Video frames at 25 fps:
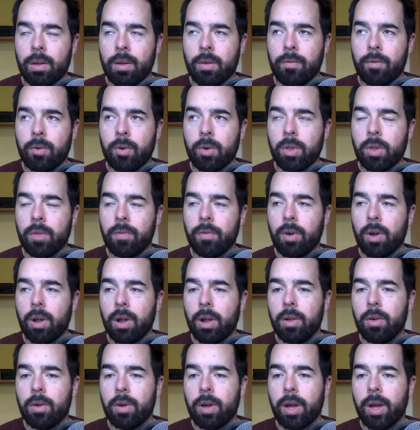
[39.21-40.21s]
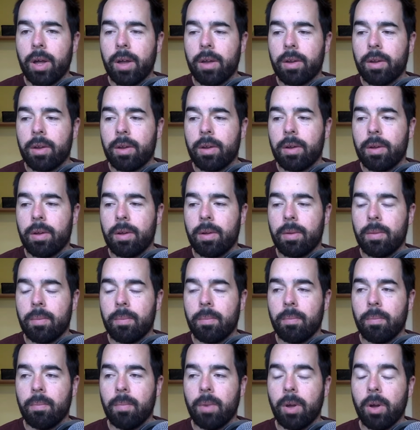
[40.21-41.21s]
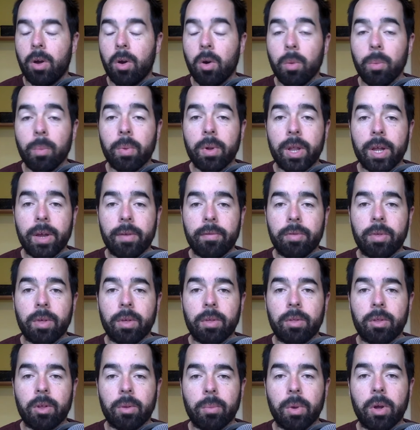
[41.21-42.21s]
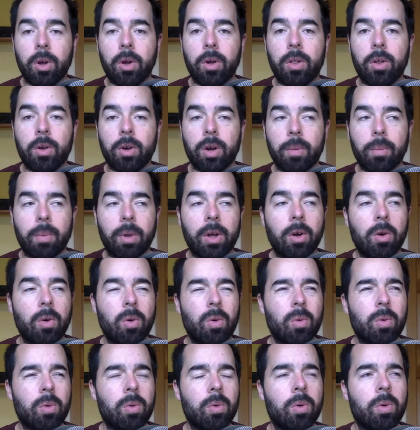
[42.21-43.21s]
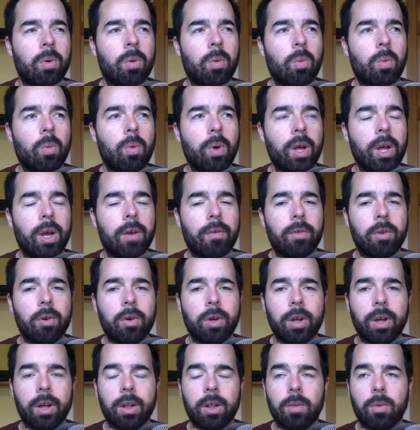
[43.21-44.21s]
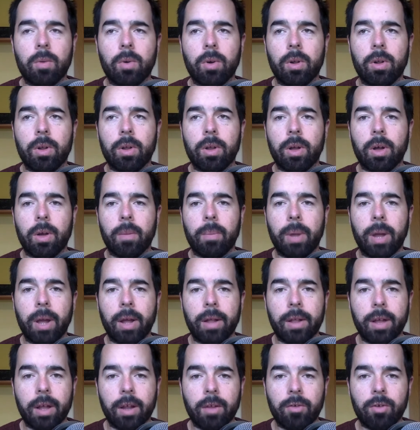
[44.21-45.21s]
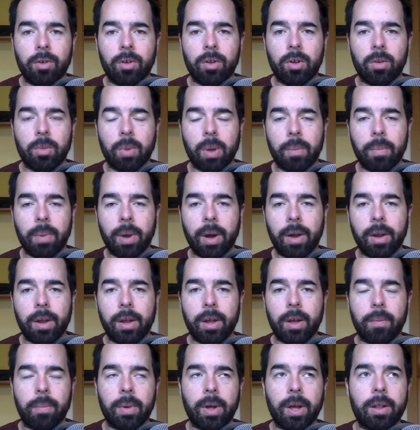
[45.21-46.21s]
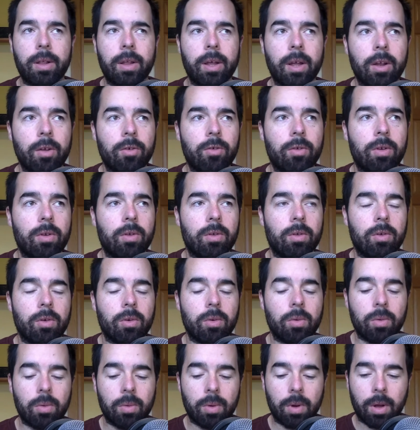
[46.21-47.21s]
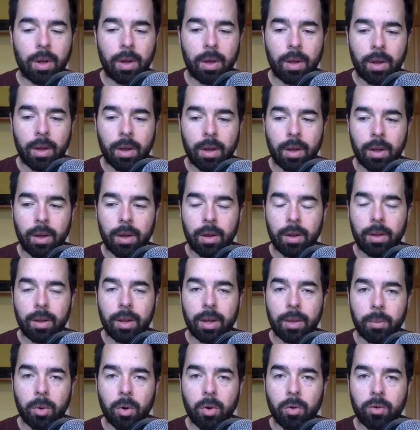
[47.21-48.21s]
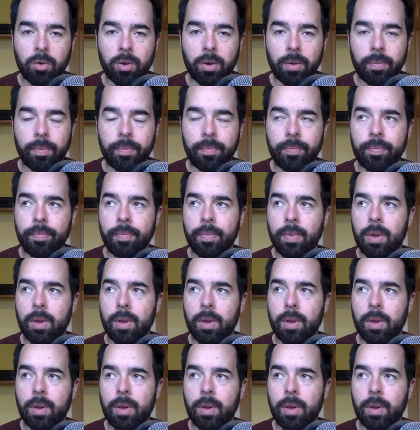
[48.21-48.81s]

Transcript: First of all, I look at my own belief system. I look at my own way of looking at the world. I pay attention to my body. I pay attention to the emotion.